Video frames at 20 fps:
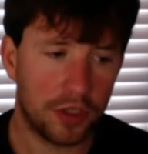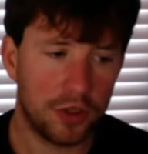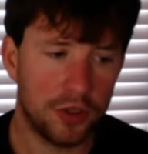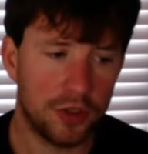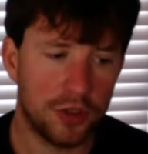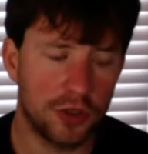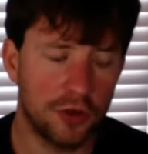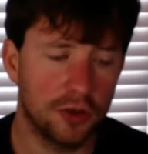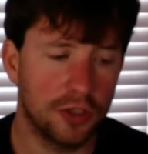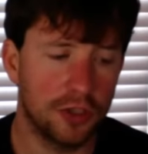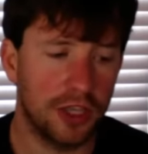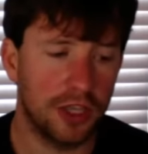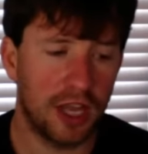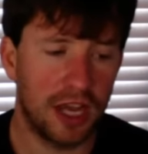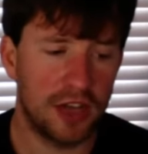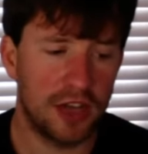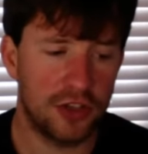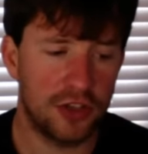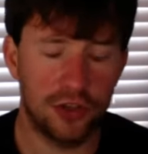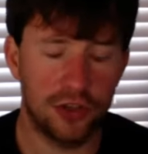certainly
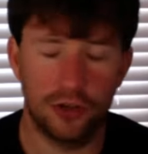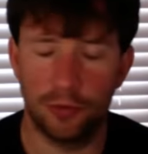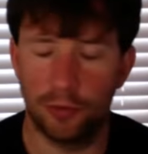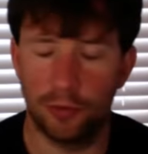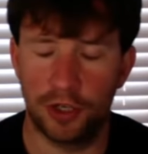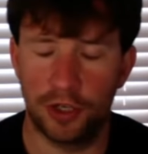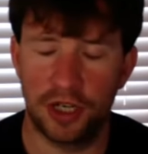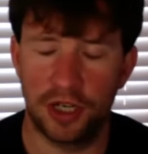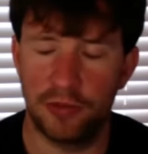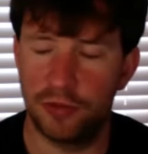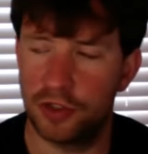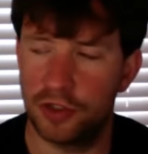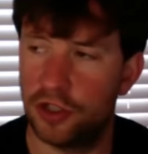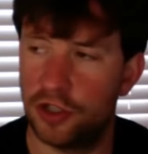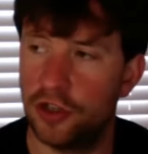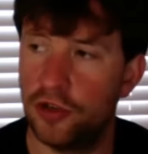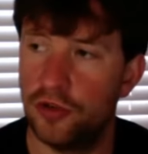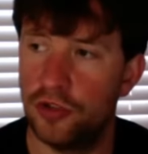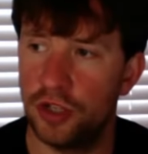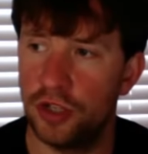last year the run game was a
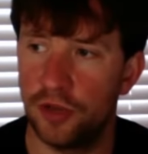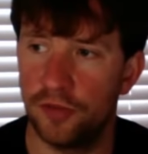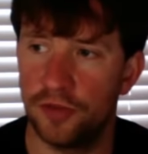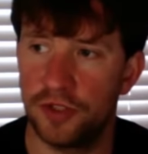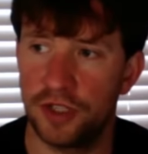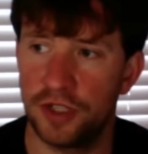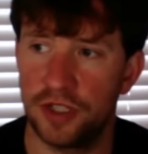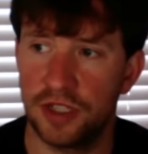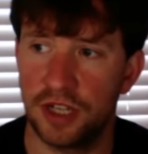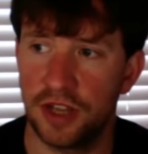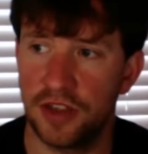huge emphasis.